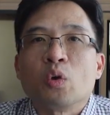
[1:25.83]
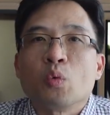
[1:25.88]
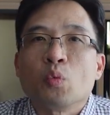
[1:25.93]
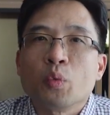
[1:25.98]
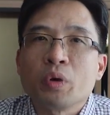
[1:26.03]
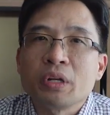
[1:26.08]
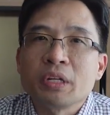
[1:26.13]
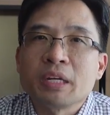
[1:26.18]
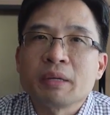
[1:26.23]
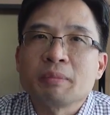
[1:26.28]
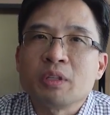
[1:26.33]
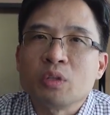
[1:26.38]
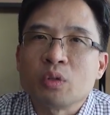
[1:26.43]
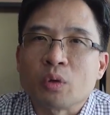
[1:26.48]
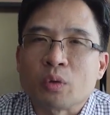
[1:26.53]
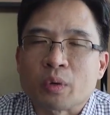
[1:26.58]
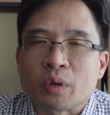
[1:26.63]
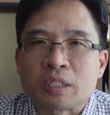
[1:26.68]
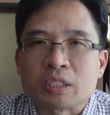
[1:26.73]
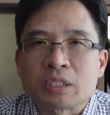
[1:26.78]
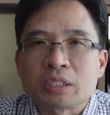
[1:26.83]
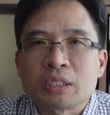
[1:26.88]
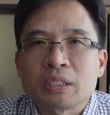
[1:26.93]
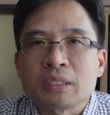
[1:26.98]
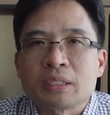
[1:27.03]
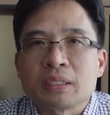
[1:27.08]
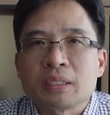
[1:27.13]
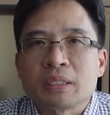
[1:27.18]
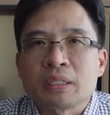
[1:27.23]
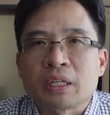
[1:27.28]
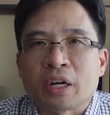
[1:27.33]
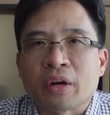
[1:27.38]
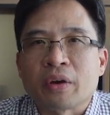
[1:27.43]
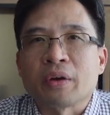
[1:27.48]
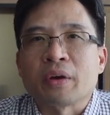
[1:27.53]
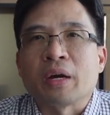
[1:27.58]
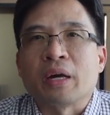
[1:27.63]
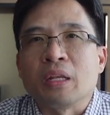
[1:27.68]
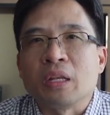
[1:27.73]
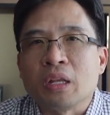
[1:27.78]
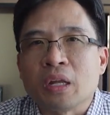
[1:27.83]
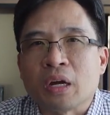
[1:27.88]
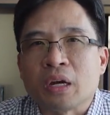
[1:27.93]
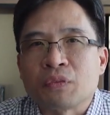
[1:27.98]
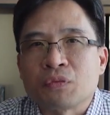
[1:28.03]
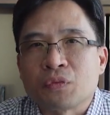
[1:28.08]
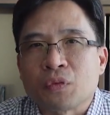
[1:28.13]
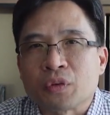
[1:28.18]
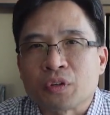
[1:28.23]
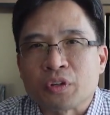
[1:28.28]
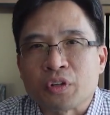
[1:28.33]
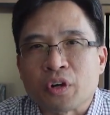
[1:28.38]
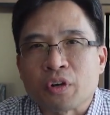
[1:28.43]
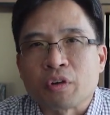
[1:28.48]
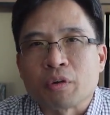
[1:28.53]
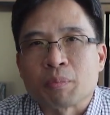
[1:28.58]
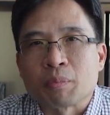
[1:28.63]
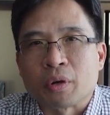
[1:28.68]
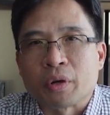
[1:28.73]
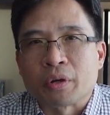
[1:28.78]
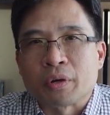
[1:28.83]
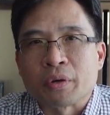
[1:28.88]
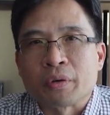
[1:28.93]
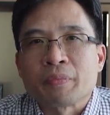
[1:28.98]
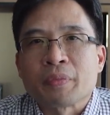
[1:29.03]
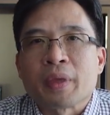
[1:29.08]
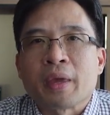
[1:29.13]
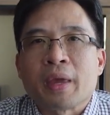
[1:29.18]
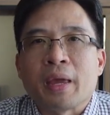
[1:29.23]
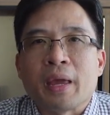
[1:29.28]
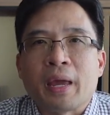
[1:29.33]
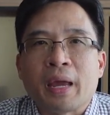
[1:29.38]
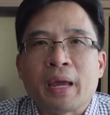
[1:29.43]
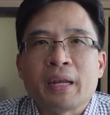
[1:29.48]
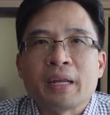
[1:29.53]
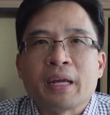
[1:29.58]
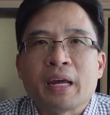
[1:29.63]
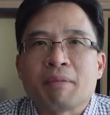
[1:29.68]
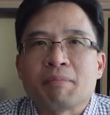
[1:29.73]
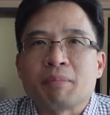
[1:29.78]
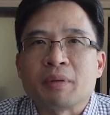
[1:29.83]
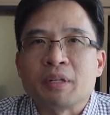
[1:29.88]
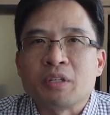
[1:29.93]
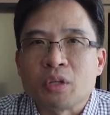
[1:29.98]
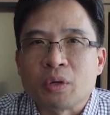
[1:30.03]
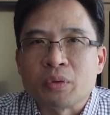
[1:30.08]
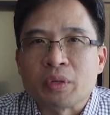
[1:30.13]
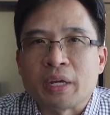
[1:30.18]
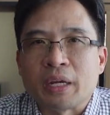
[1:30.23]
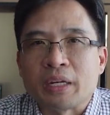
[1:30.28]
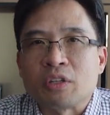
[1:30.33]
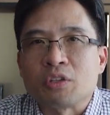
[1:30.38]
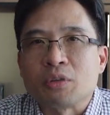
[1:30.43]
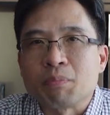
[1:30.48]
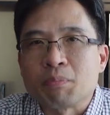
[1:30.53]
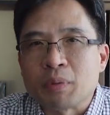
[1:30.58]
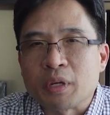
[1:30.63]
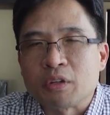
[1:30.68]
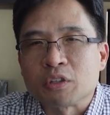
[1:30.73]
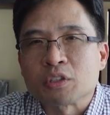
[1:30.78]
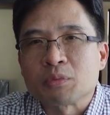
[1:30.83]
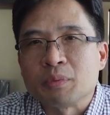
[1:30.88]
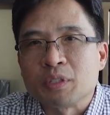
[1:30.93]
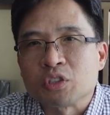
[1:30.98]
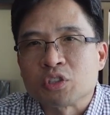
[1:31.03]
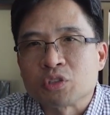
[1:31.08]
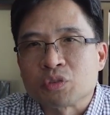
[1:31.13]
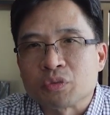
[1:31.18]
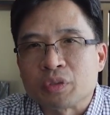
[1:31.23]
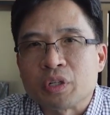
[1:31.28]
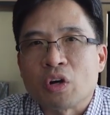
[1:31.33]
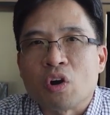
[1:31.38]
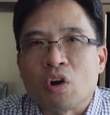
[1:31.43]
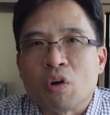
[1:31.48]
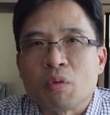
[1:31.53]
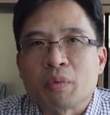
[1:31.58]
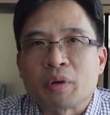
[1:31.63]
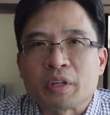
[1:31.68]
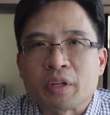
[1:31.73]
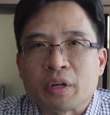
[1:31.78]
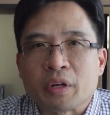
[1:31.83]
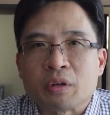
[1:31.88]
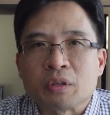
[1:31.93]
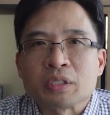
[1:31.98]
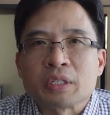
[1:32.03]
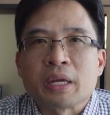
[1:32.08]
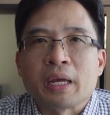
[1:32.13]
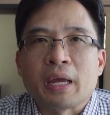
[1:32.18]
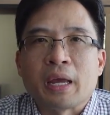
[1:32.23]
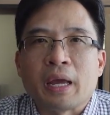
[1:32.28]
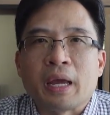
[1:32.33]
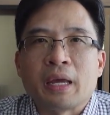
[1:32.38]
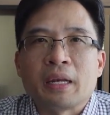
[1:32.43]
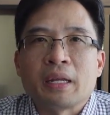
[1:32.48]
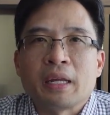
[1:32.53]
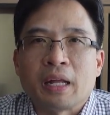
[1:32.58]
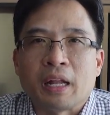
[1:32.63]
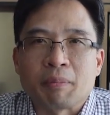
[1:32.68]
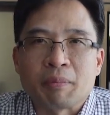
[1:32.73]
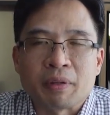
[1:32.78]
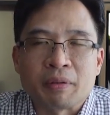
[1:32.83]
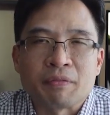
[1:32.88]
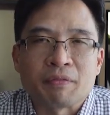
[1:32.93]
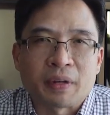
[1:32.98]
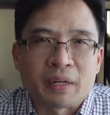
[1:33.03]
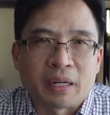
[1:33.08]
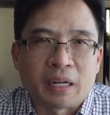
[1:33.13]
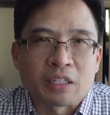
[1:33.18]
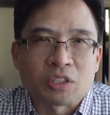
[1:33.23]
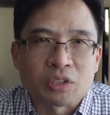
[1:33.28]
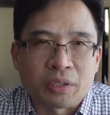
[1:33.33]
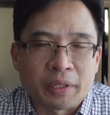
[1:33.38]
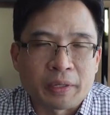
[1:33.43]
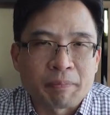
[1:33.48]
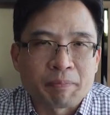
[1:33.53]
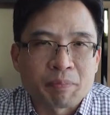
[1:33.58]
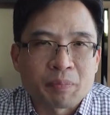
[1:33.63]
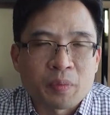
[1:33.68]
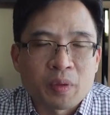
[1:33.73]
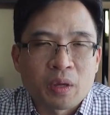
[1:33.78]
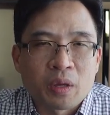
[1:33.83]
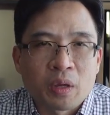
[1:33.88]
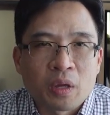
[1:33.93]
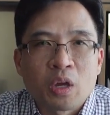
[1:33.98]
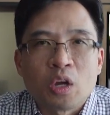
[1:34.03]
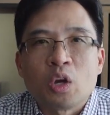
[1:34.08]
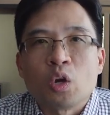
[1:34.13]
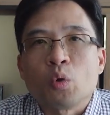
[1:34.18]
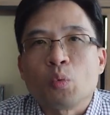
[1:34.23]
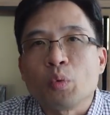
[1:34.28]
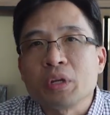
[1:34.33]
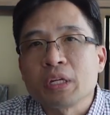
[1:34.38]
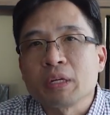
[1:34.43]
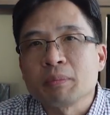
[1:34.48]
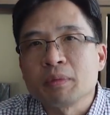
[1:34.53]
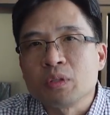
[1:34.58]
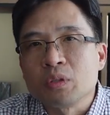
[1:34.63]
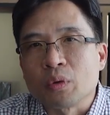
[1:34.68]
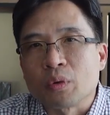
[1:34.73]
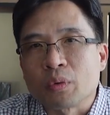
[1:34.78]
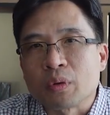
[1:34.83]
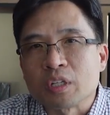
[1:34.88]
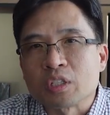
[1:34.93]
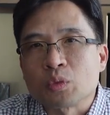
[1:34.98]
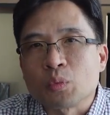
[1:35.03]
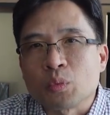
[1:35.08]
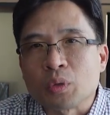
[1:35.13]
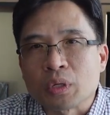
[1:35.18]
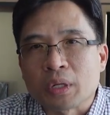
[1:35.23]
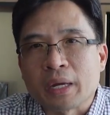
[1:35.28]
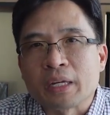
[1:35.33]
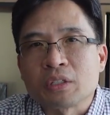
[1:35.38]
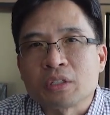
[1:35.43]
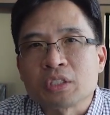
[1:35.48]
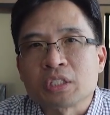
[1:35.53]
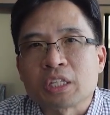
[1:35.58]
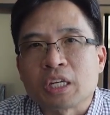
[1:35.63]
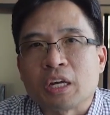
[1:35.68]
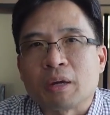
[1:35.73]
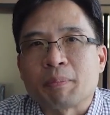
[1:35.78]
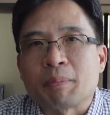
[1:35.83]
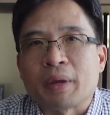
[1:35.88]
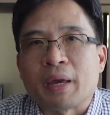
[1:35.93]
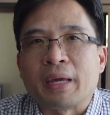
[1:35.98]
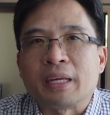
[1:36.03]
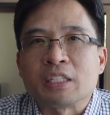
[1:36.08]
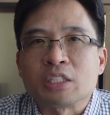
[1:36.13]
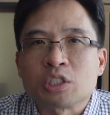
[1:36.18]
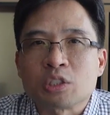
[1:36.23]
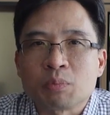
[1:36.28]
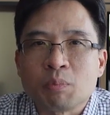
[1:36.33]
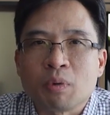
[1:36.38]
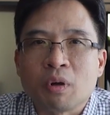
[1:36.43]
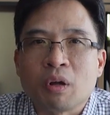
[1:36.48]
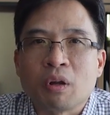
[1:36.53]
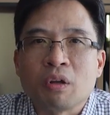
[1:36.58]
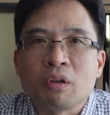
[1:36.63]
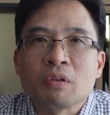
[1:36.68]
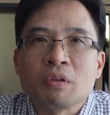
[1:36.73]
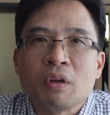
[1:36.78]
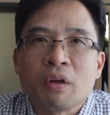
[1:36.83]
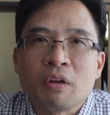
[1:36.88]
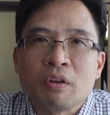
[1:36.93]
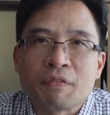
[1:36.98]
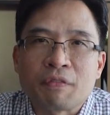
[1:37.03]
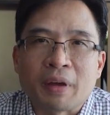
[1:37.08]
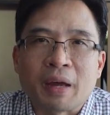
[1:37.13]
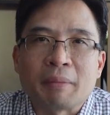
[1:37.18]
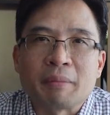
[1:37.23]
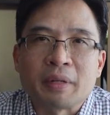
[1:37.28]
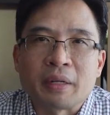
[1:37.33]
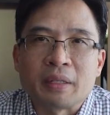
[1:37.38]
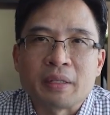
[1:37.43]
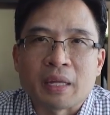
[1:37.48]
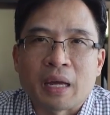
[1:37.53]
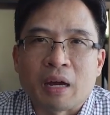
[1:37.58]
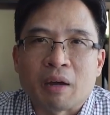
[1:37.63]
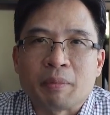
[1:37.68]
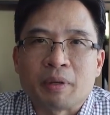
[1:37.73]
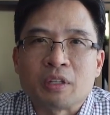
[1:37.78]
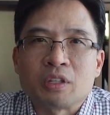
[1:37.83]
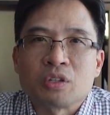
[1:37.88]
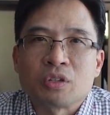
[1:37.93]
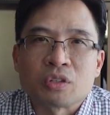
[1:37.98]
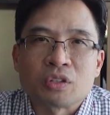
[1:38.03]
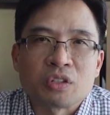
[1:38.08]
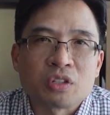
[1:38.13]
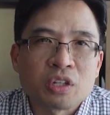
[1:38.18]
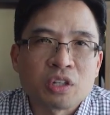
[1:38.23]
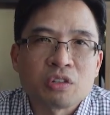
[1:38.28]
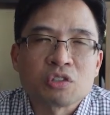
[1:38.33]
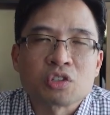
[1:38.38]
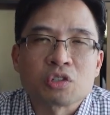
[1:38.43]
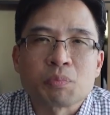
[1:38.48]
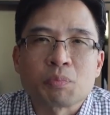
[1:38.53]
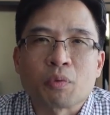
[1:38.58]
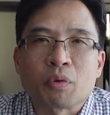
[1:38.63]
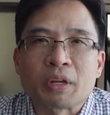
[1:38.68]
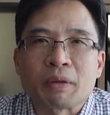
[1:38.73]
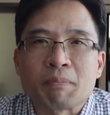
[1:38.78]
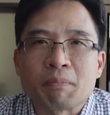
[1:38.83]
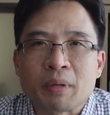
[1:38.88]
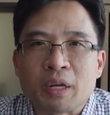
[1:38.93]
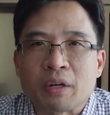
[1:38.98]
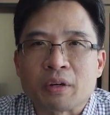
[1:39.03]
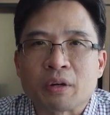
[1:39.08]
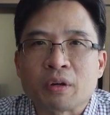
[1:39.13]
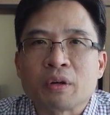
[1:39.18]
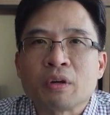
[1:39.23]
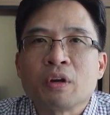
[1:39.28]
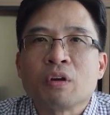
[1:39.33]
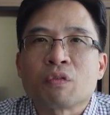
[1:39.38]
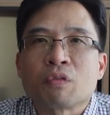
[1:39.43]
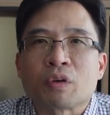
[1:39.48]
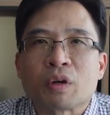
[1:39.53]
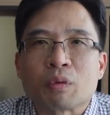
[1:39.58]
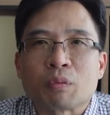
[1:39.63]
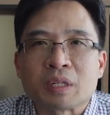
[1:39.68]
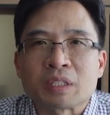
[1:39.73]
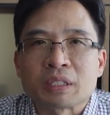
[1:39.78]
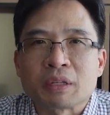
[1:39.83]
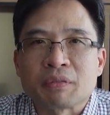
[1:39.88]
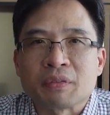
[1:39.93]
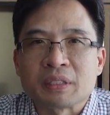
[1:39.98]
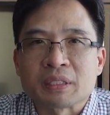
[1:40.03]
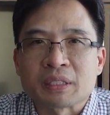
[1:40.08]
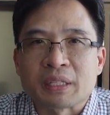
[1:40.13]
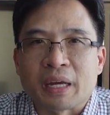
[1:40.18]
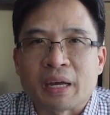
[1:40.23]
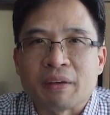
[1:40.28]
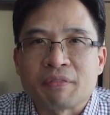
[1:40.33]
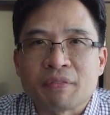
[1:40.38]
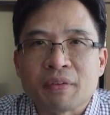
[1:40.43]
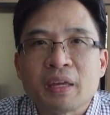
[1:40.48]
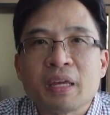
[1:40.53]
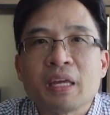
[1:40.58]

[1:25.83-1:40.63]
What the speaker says: William and Doris care a lot for their younger brother and have been donating to Peter's ministry over the years and help him financially. William and Doris would like to set up a small family endowment to continue supporting Peter for the rest of his life,